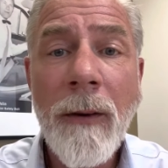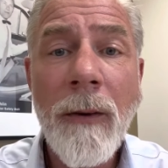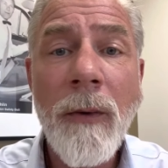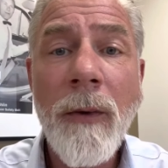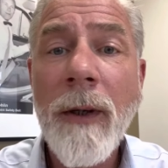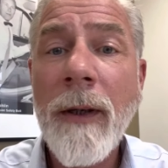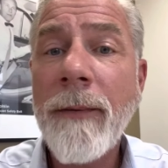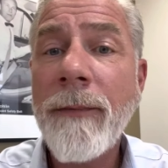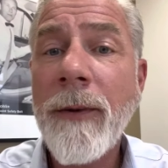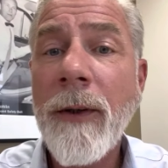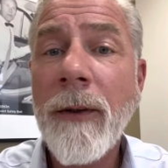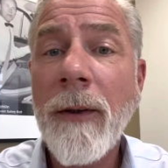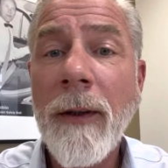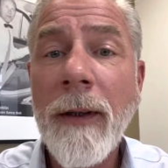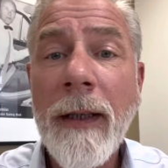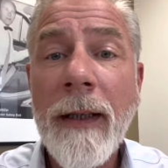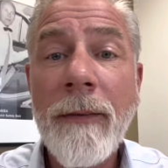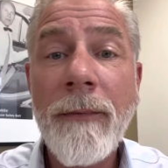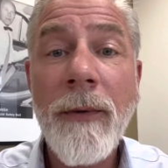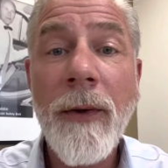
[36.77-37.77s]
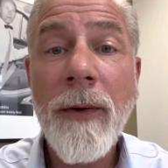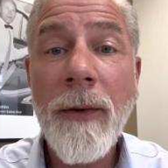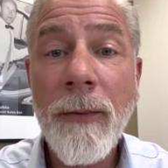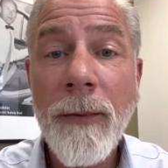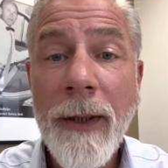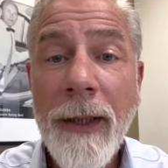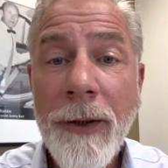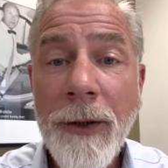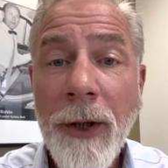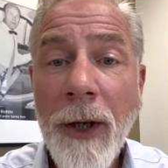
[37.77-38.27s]
or if you're looking for the
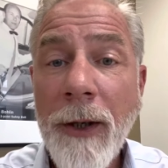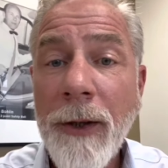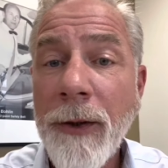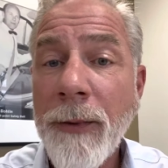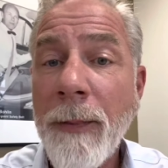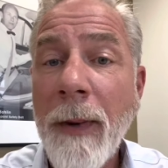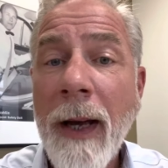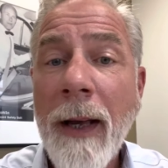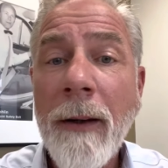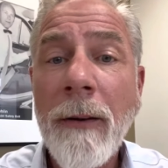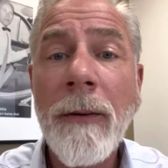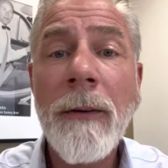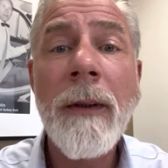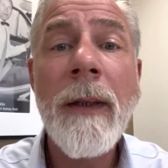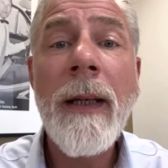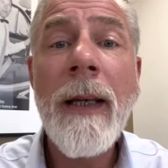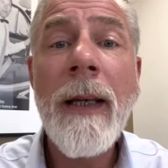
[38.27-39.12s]
recharge model,